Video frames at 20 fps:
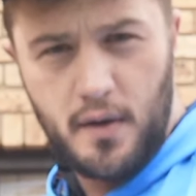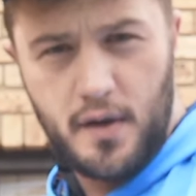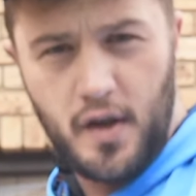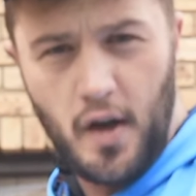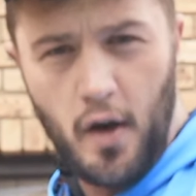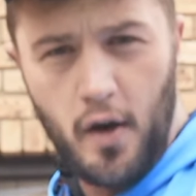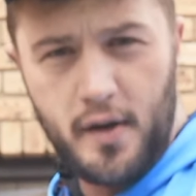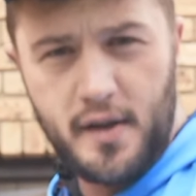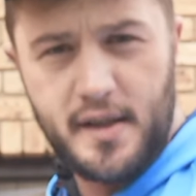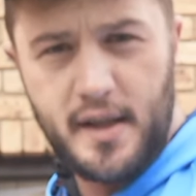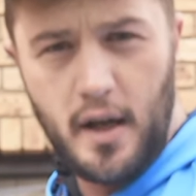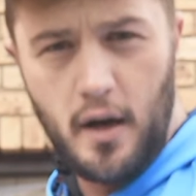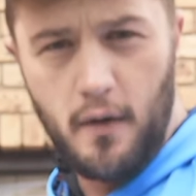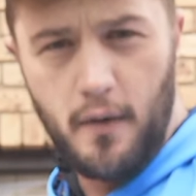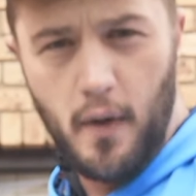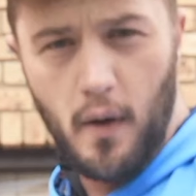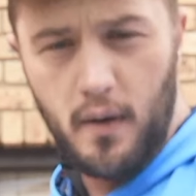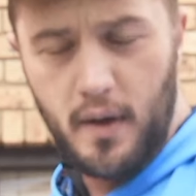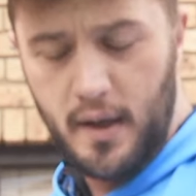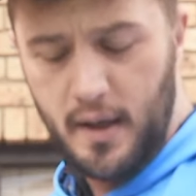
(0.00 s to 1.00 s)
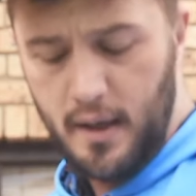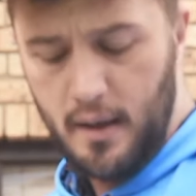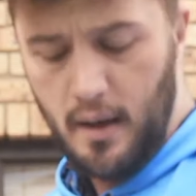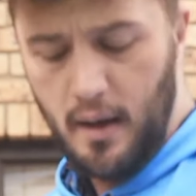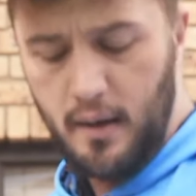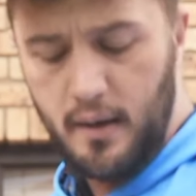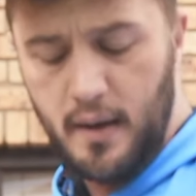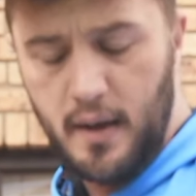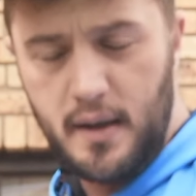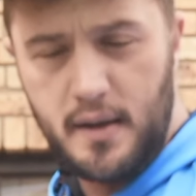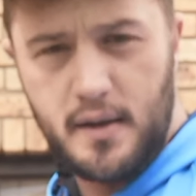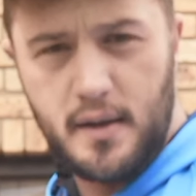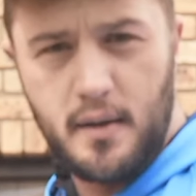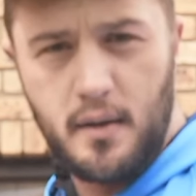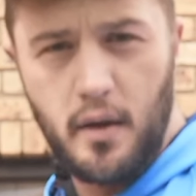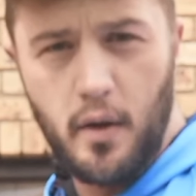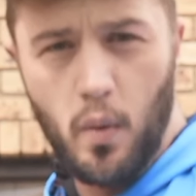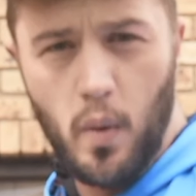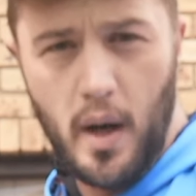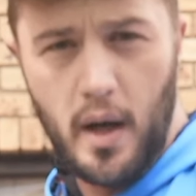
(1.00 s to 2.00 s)
So instead of holding it like this,
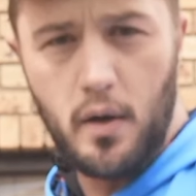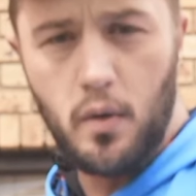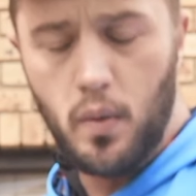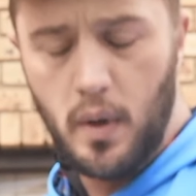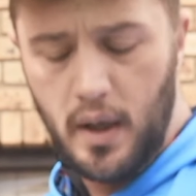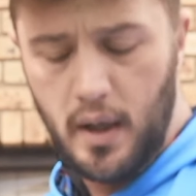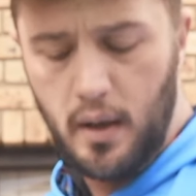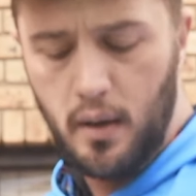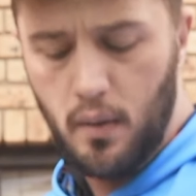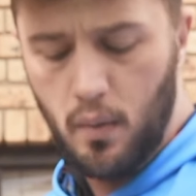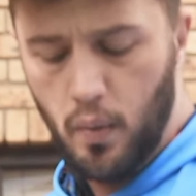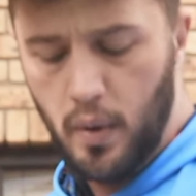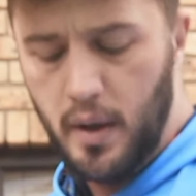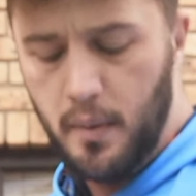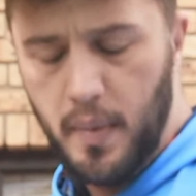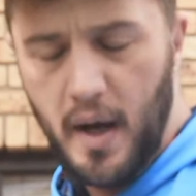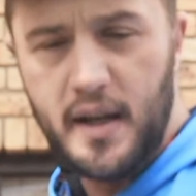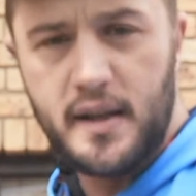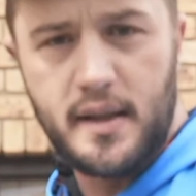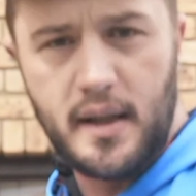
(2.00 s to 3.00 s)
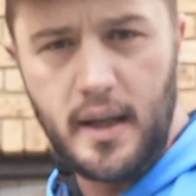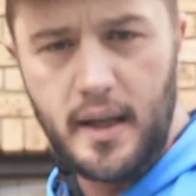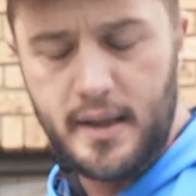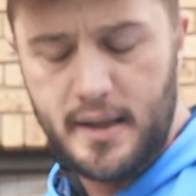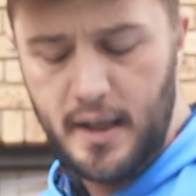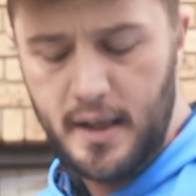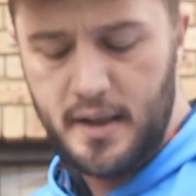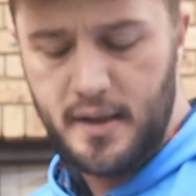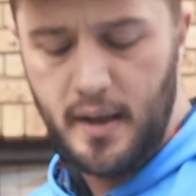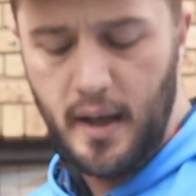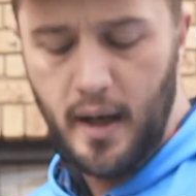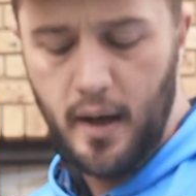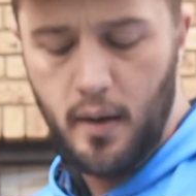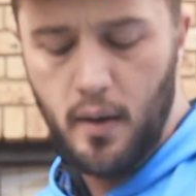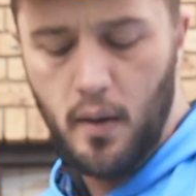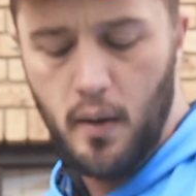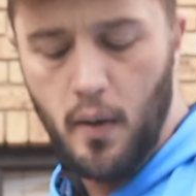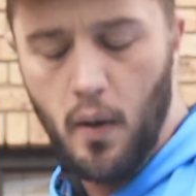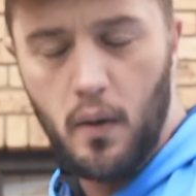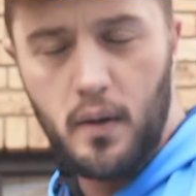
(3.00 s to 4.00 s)
the way we basically teach, they
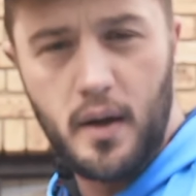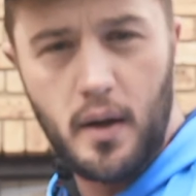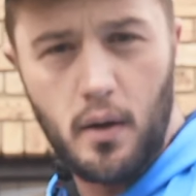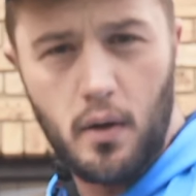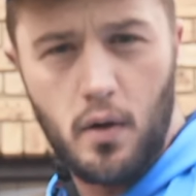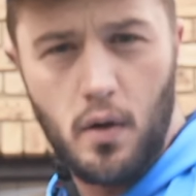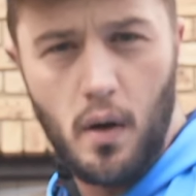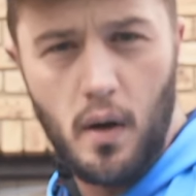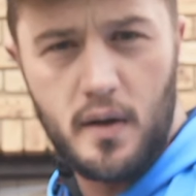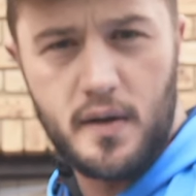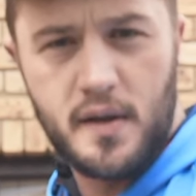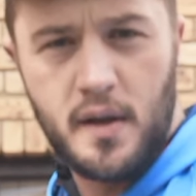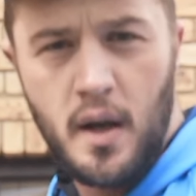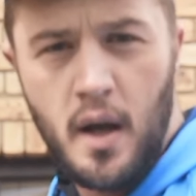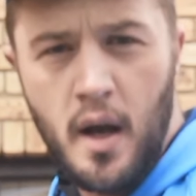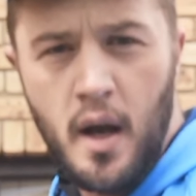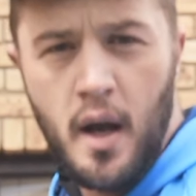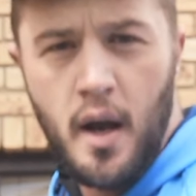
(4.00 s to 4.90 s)
hold it across.